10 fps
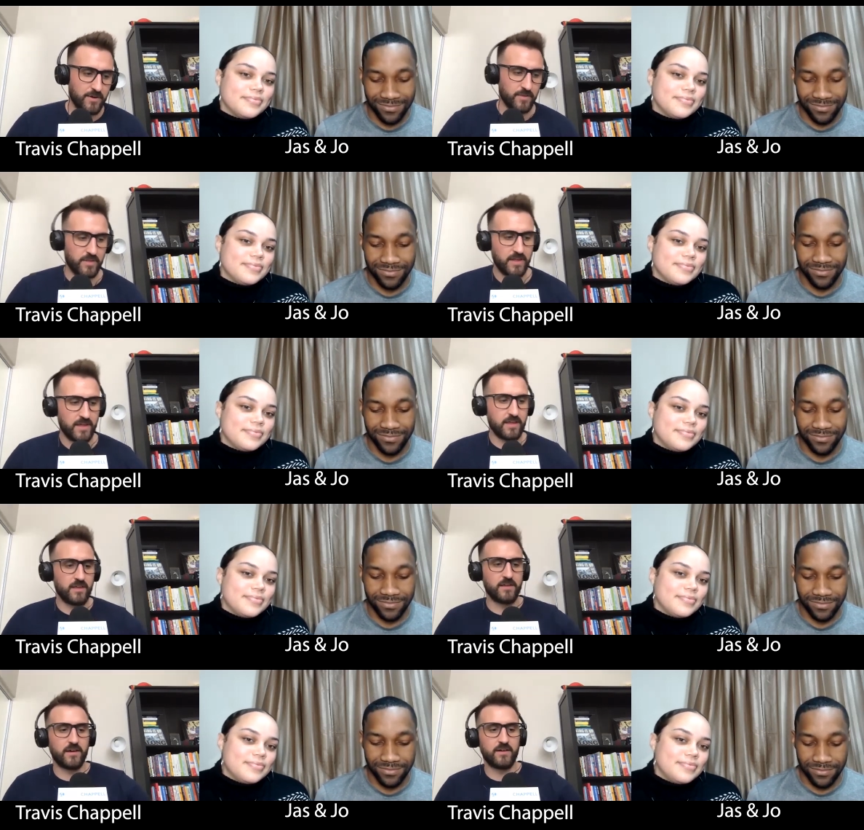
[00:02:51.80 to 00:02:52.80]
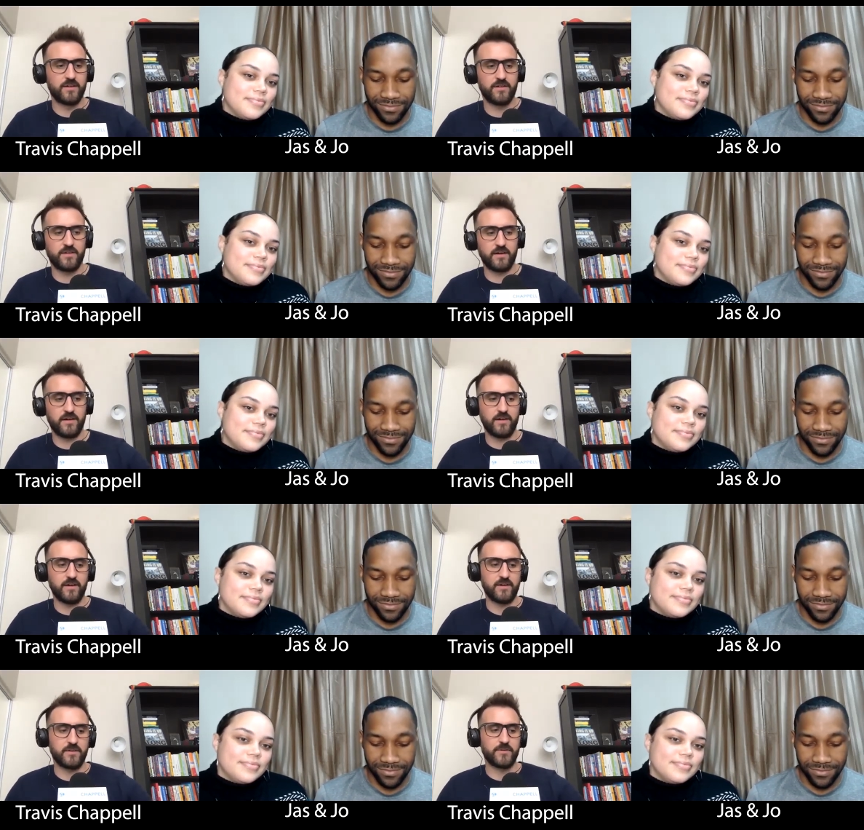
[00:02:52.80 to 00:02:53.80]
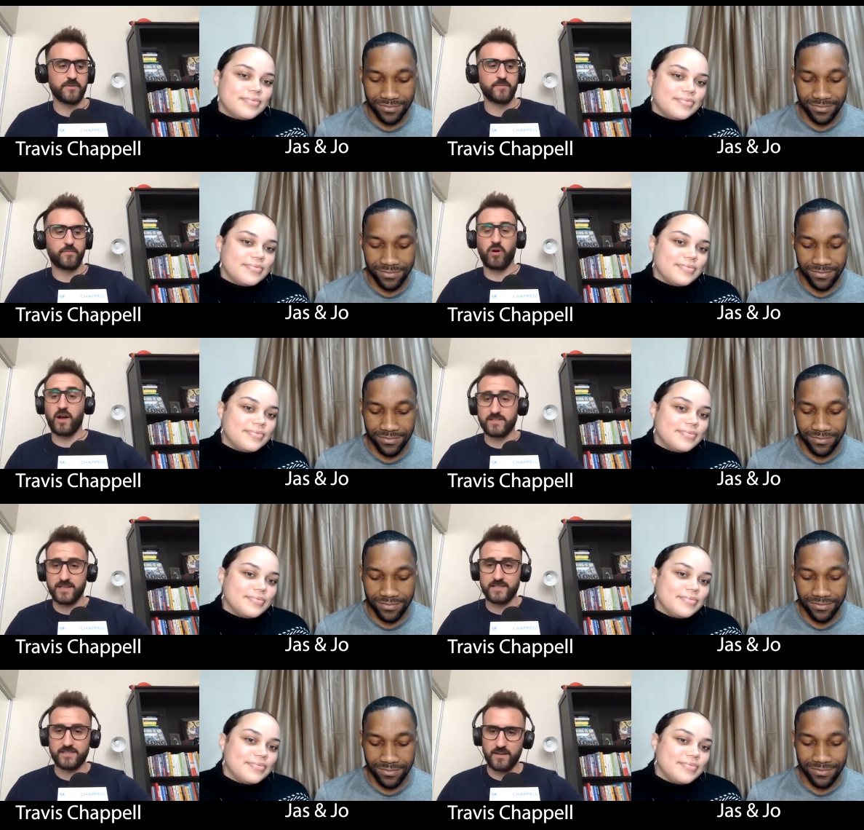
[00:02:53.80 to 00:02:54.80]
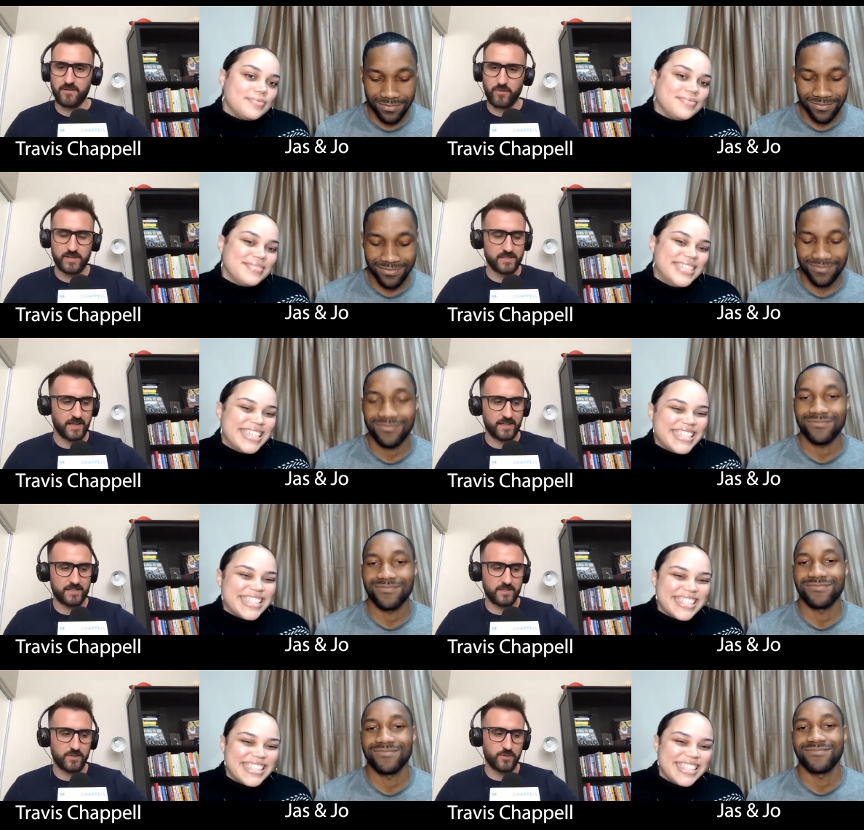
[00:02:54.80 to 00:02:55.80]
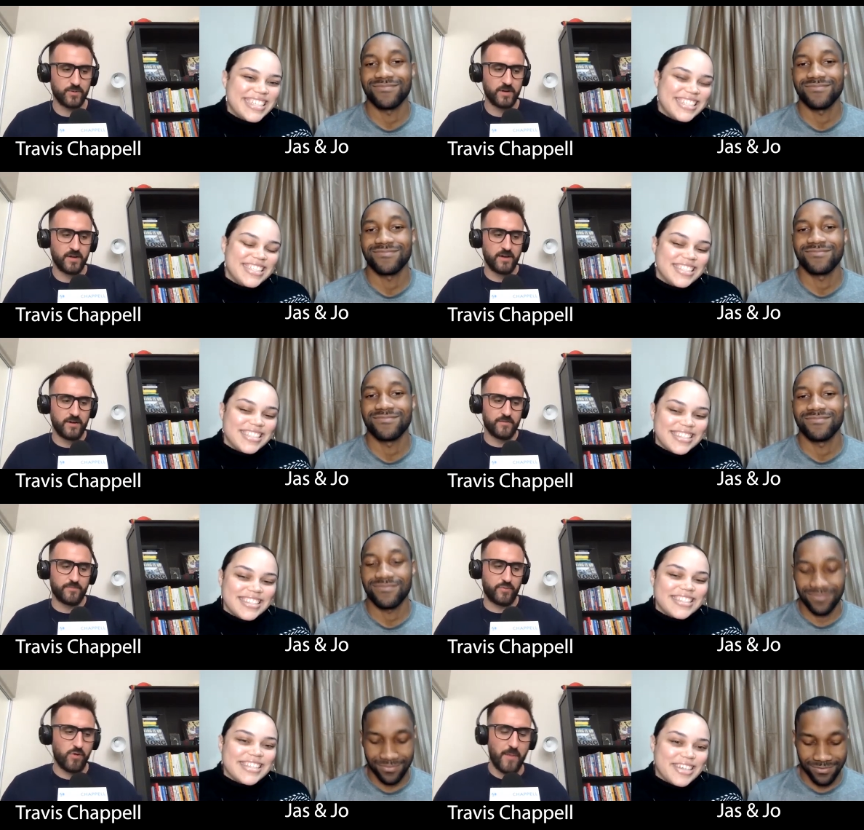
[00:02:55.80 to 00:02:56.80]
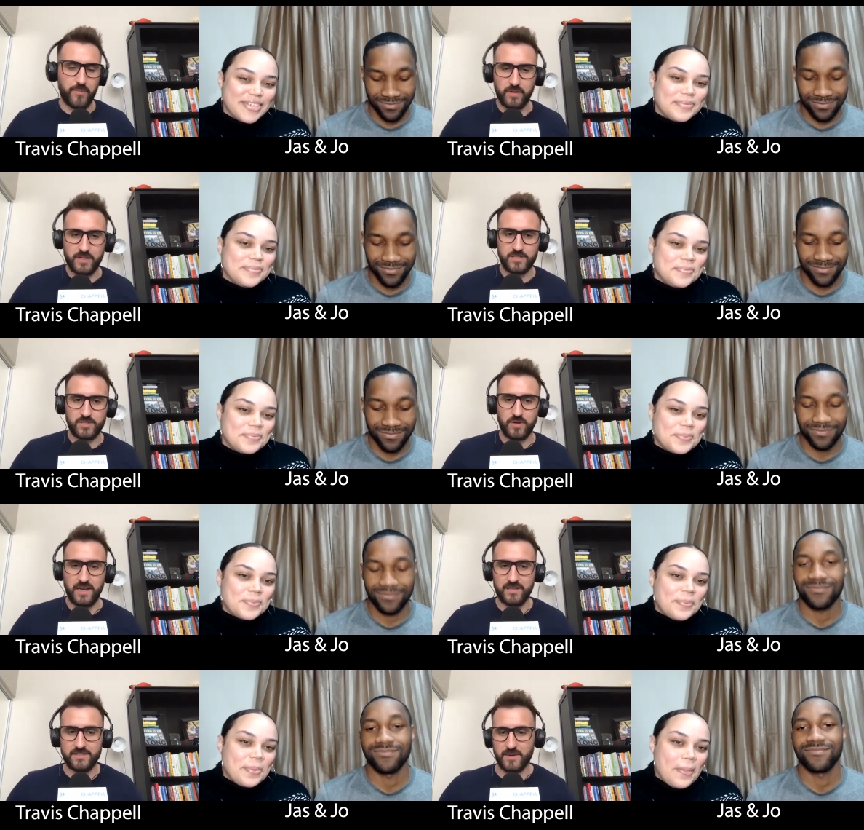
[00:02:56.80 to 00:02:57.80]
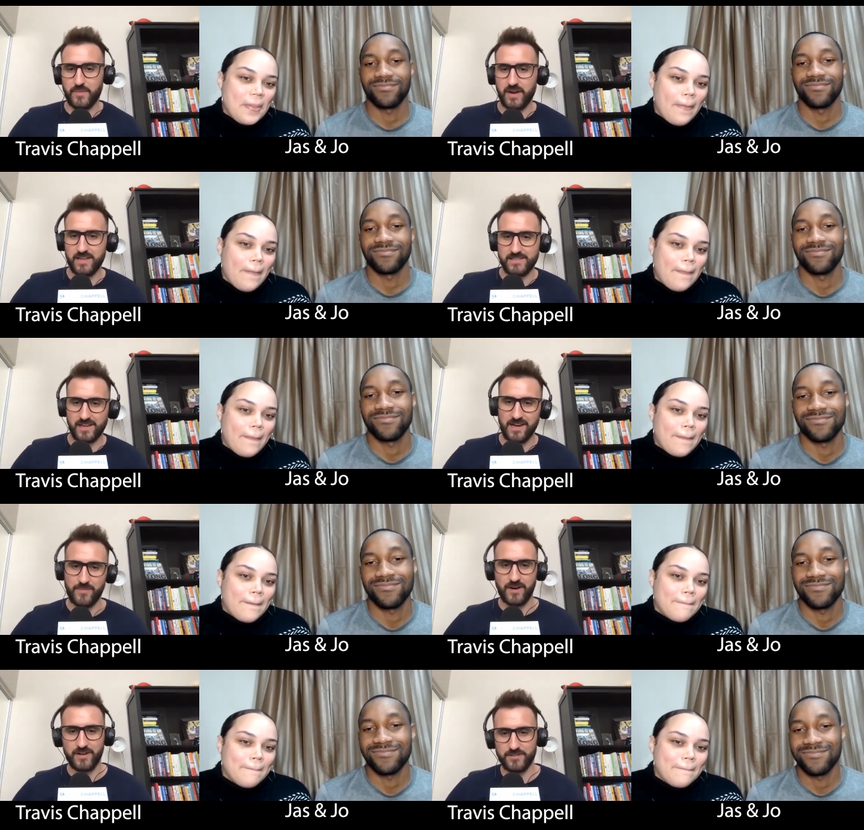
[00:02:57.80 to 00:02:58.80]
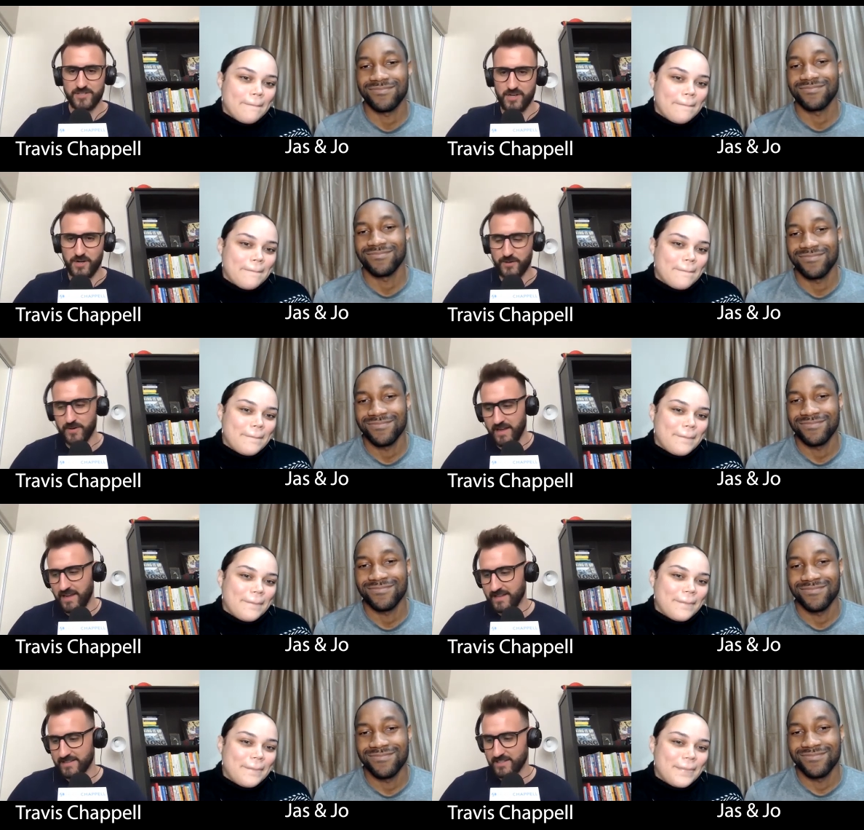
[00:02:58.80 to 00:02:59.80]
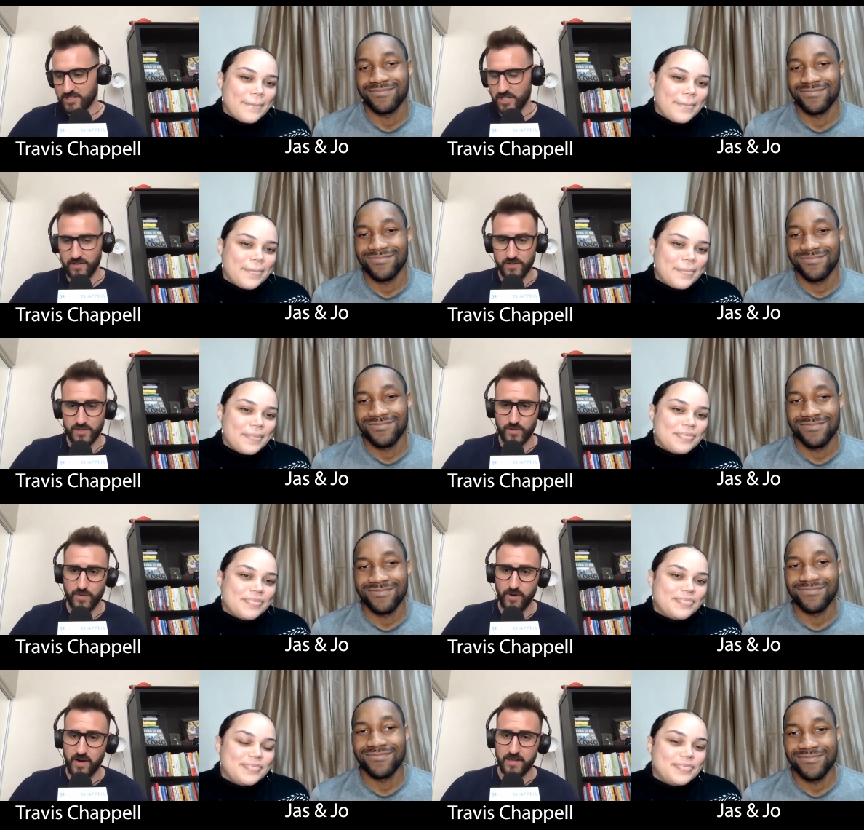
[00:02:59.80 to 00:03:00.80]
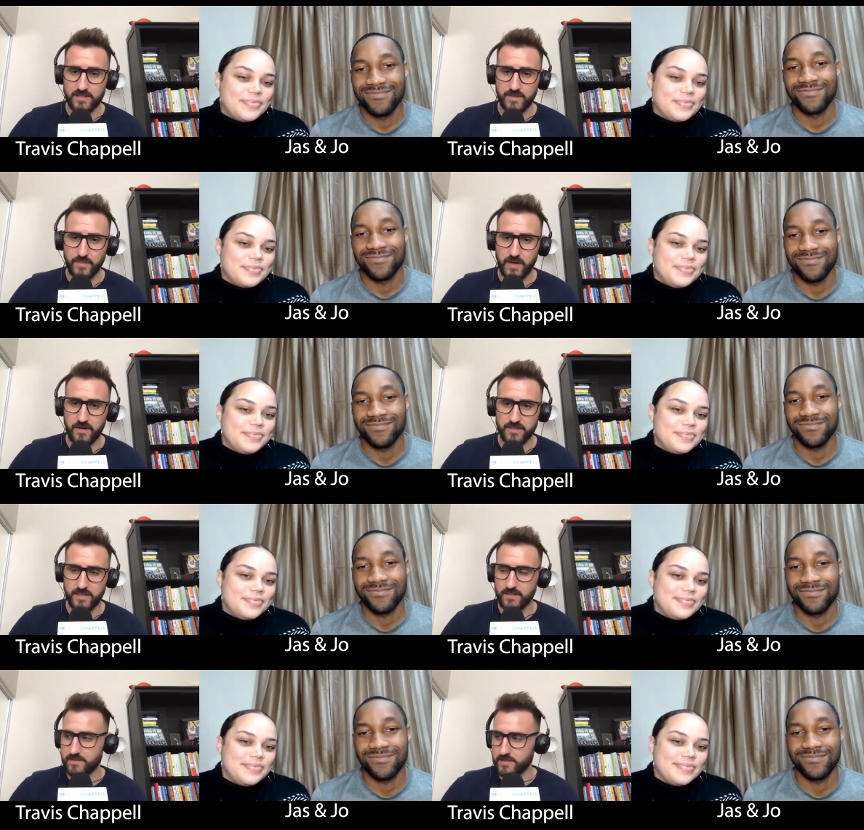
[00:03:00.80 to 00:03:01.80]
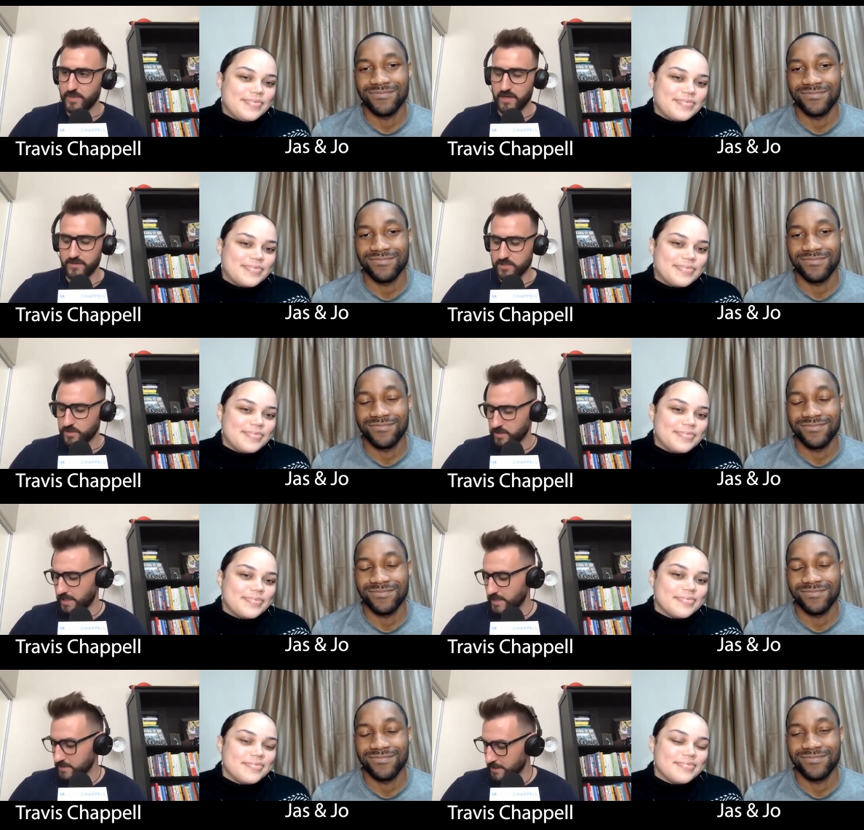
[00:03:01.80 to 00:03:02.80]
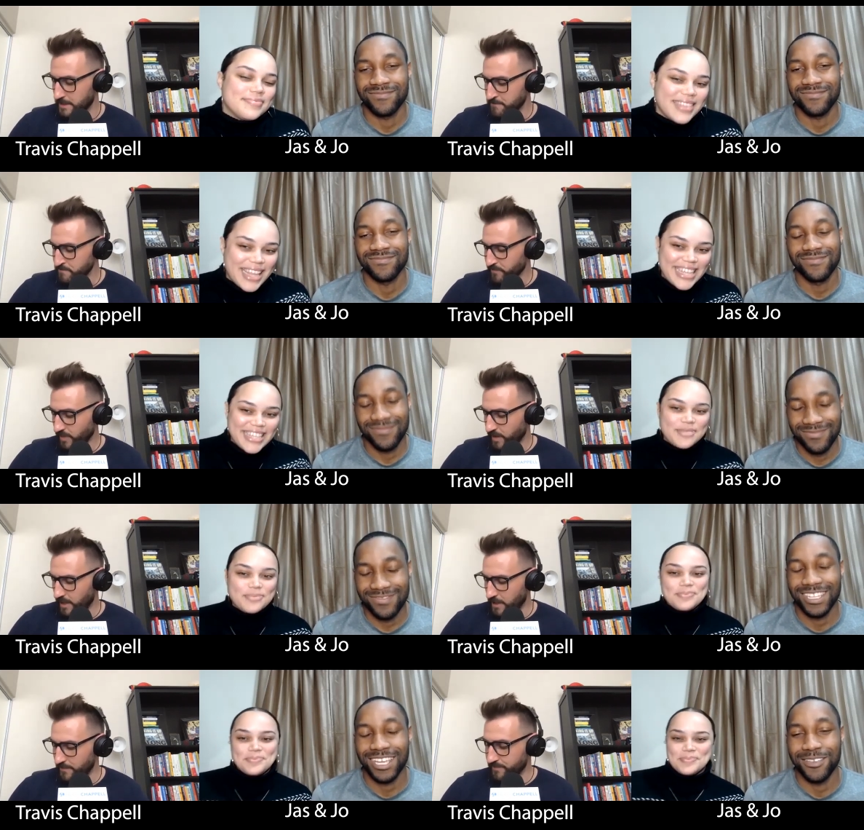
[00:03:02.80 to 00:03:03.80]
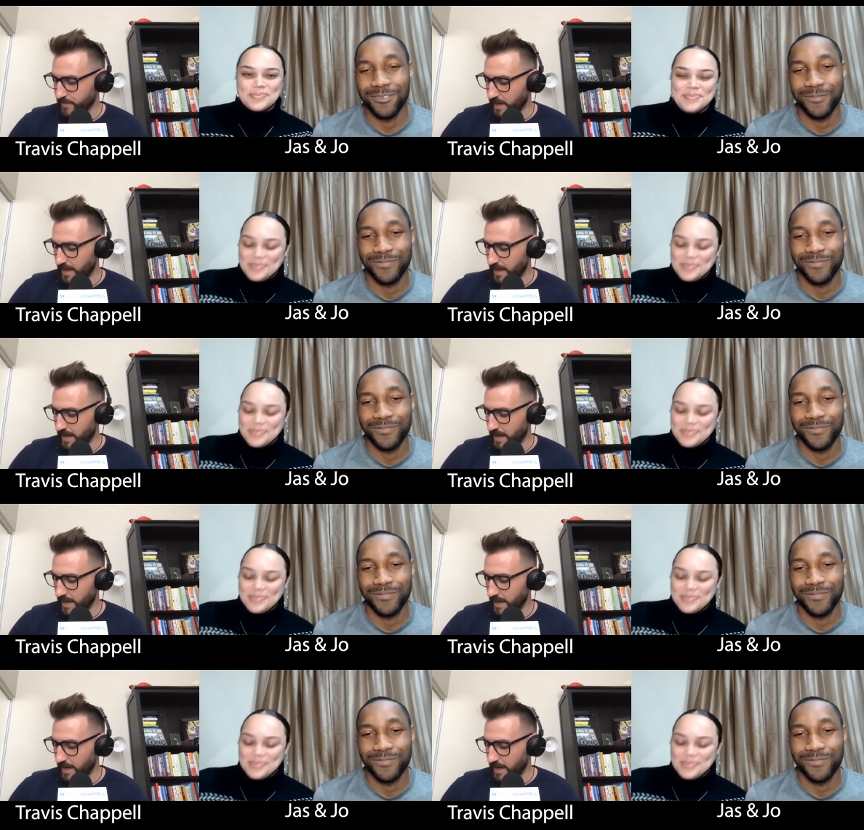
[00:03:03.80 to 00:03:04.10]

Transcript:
Speaker 1: the uh, process of what it's like to properly screen somebody to come on your show and to share their story with your audience. So I'm honored to to be on the show with you guys. Um, I,